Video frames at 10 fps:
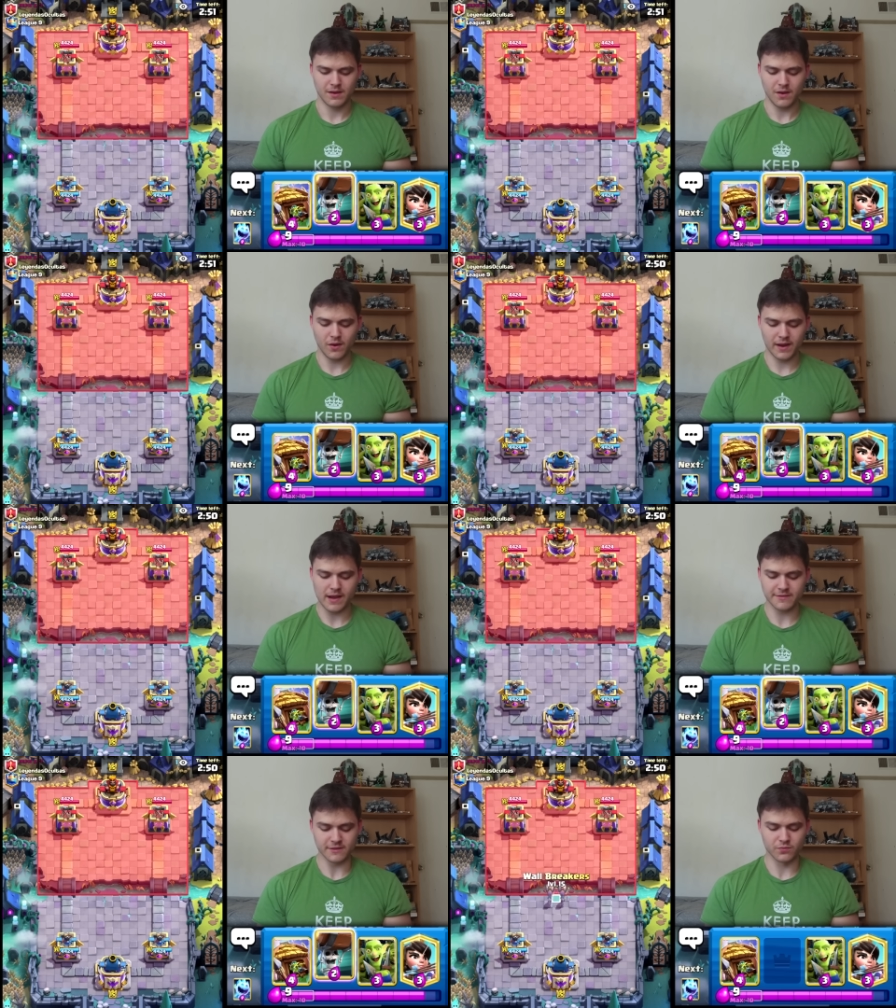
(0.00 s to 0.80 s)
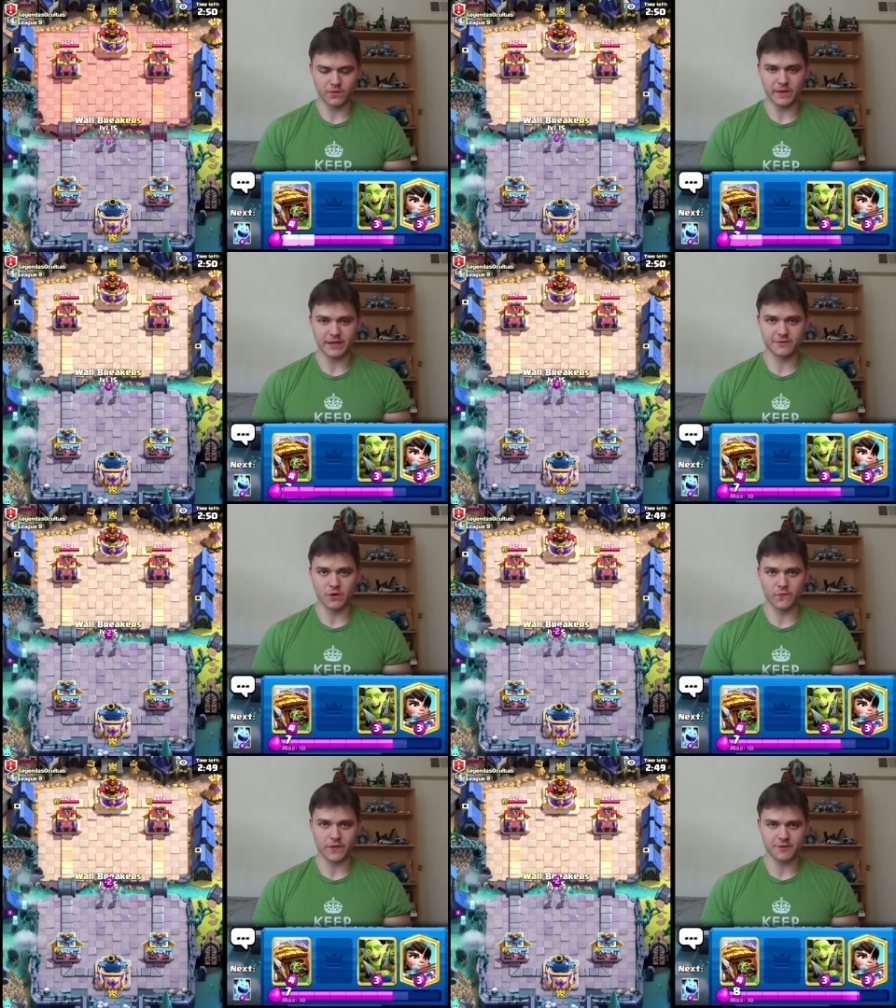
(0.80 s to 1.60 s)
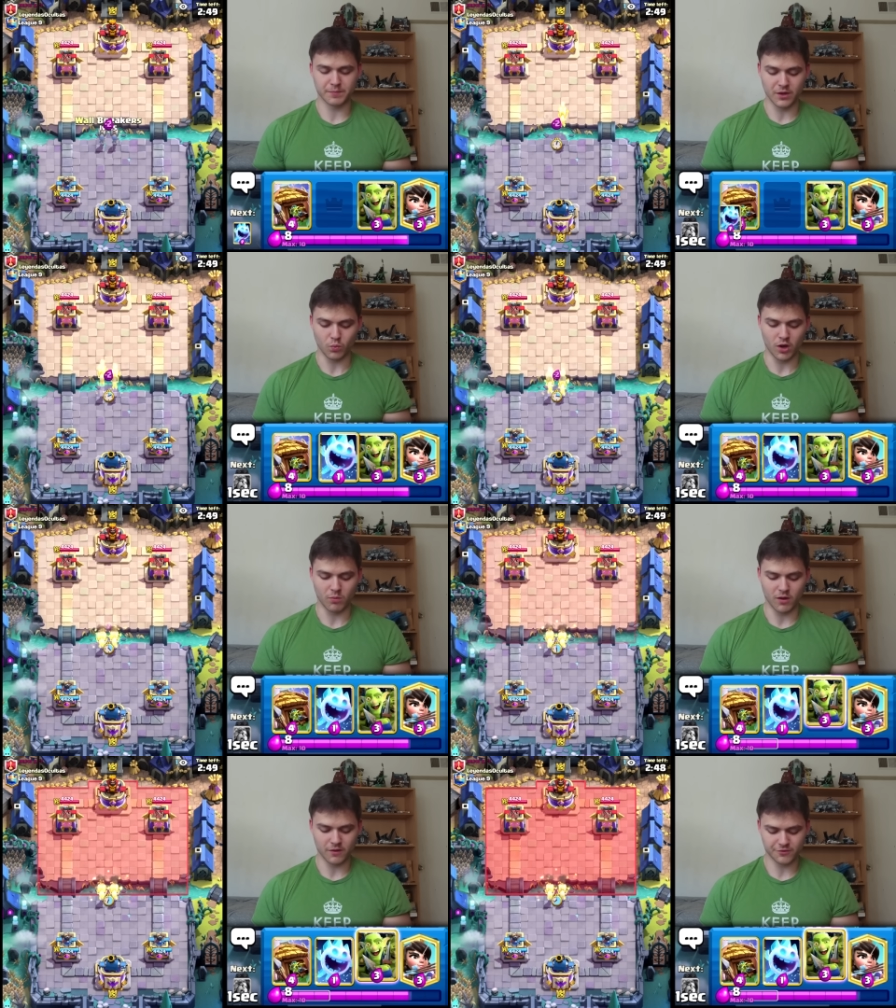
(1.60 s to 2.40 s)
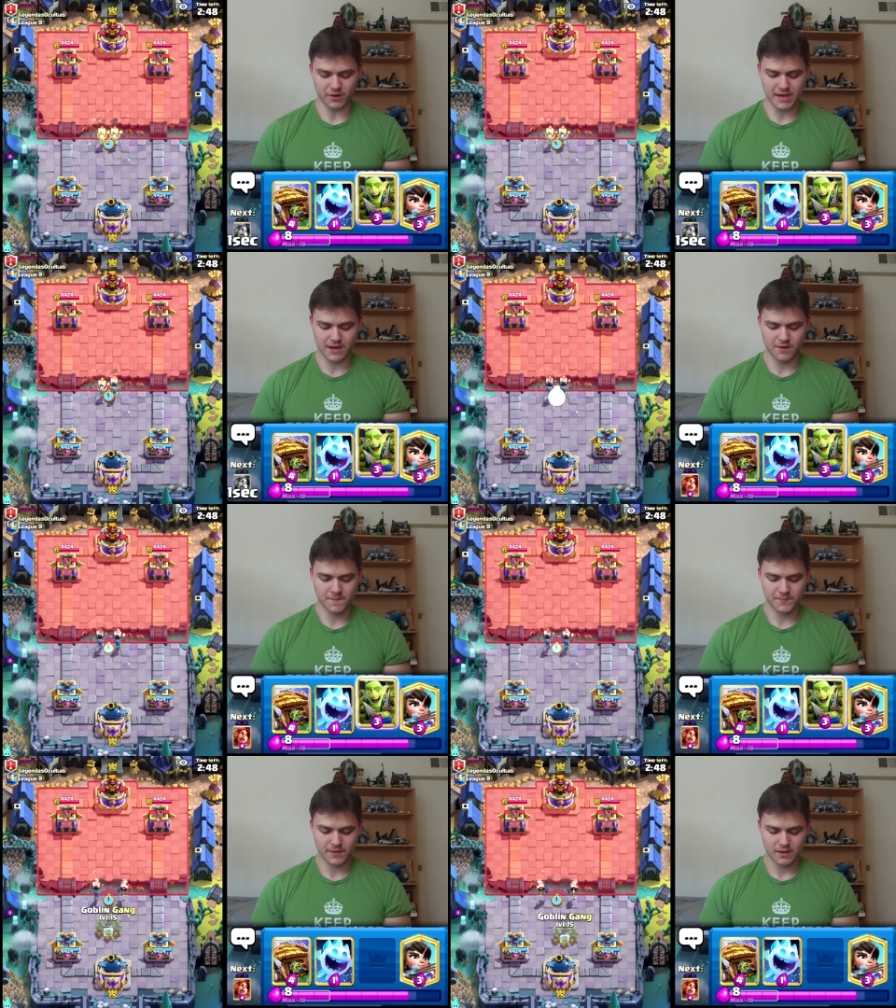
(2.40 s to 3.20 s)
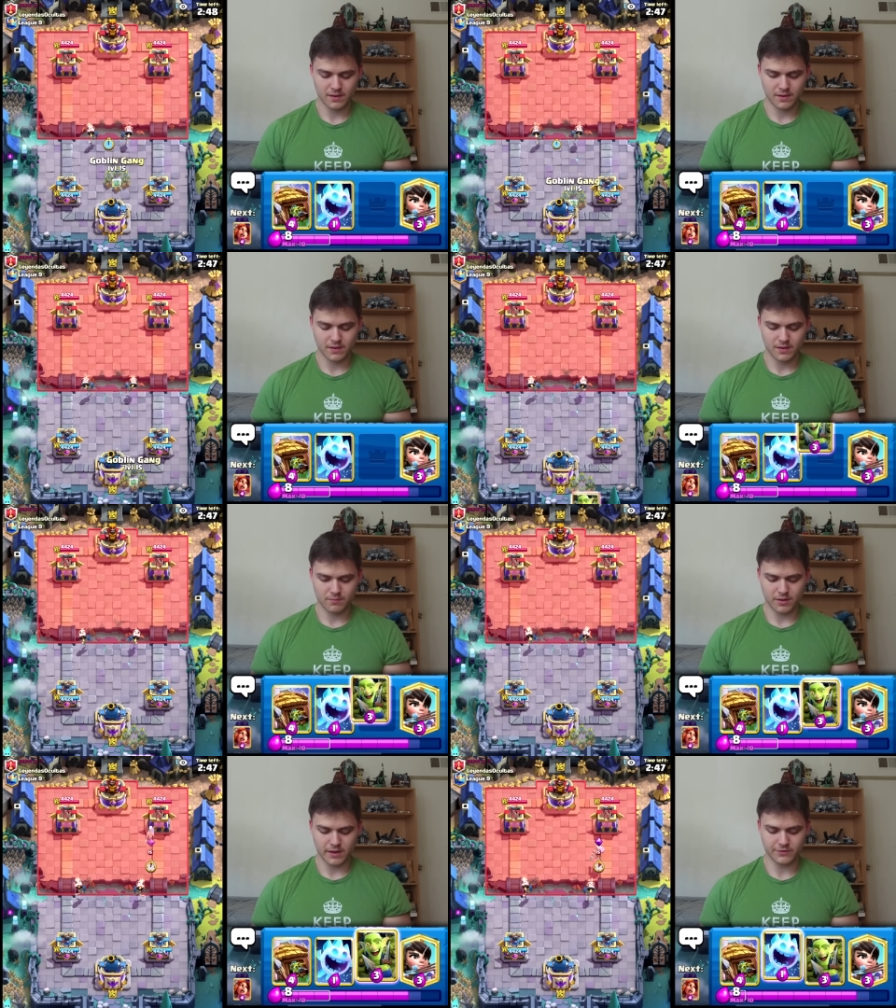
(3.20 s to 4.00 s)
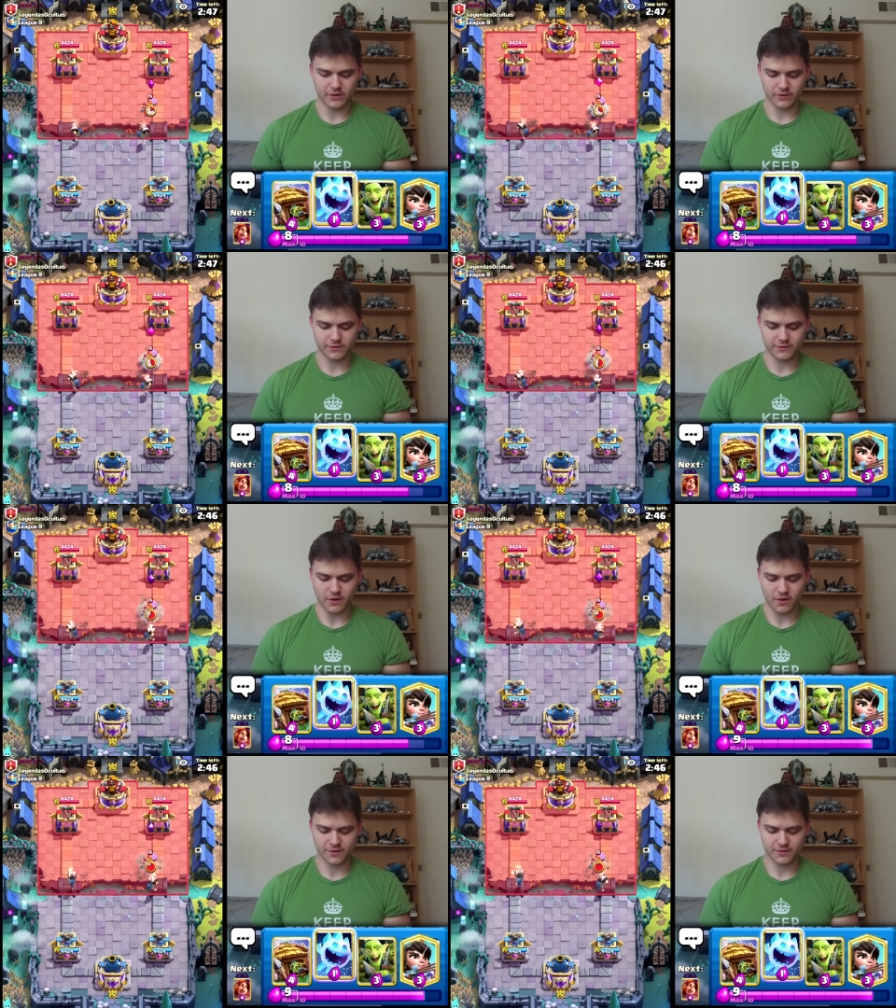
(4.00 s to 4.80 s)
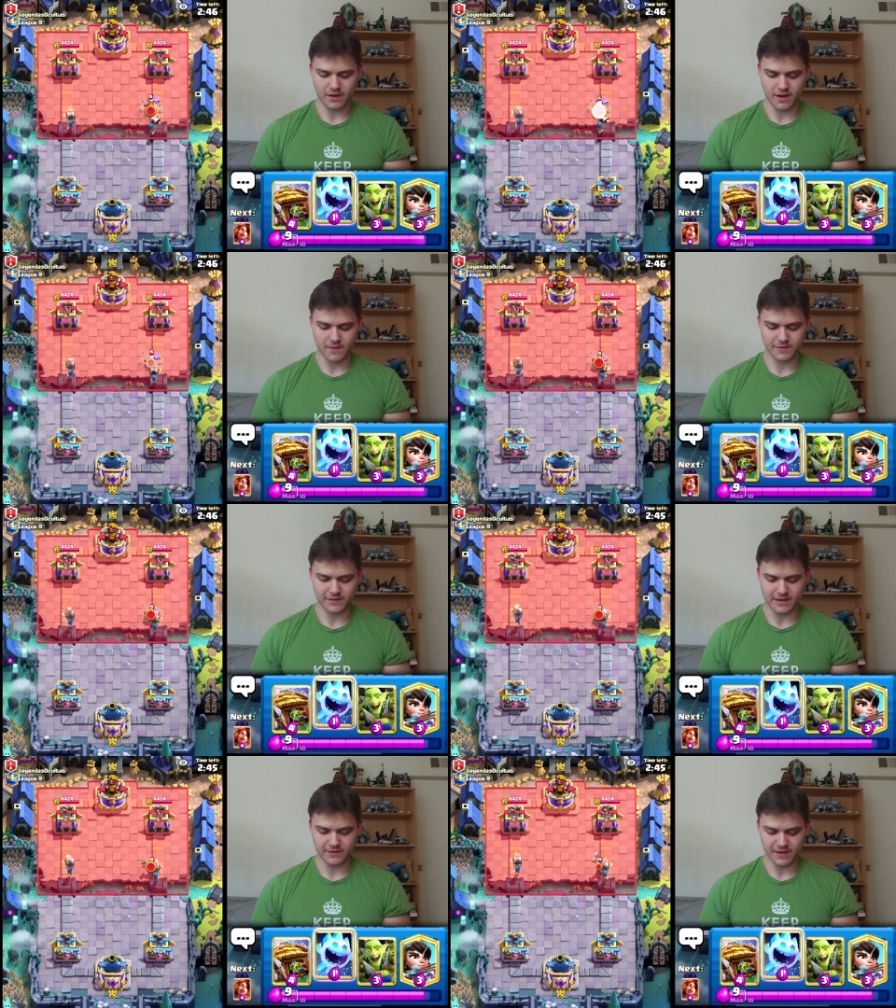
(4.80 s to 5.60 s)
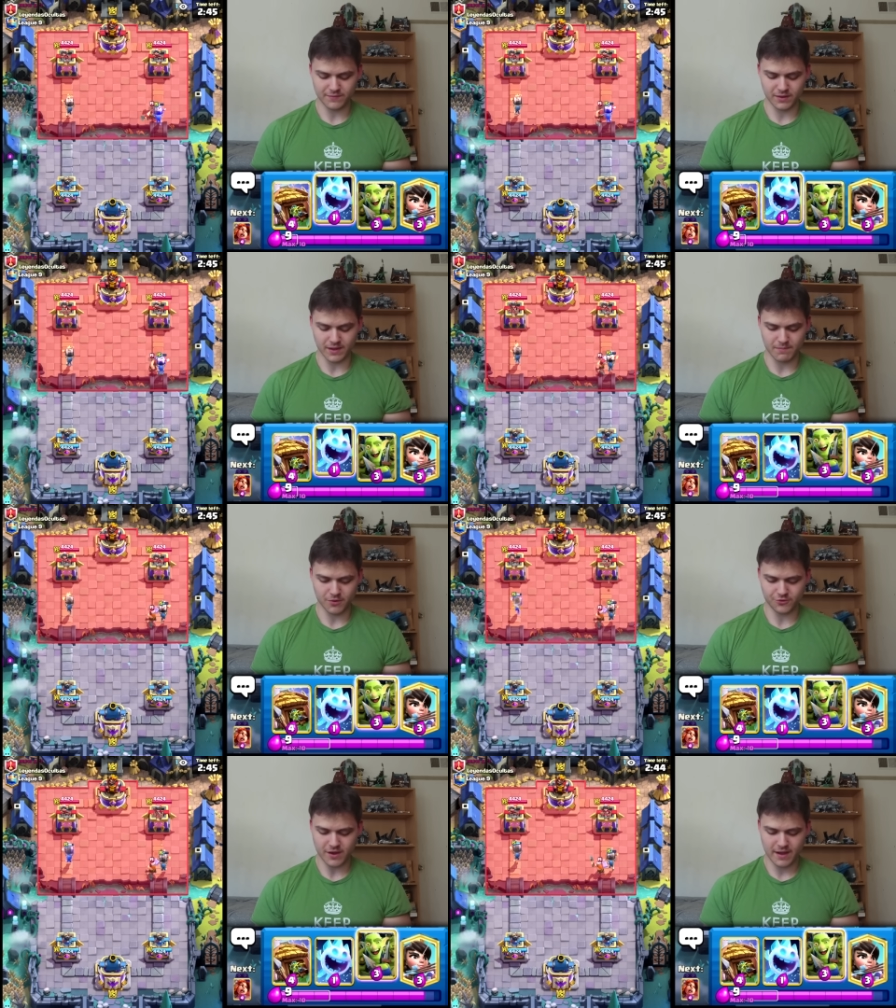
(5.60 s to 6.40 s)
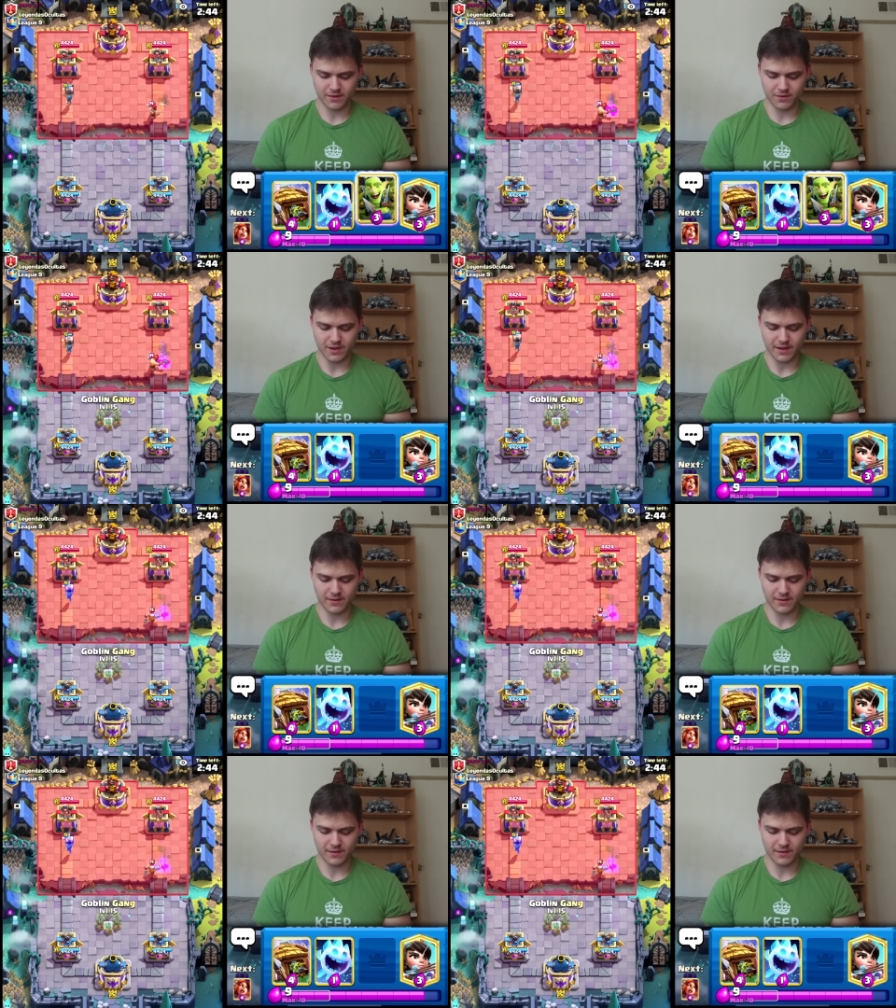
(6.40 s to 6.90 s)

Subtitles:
Alright, guys. We could just go for the split wallers right here. Pretty chill start. This guy does have the Lumberjack. Okay,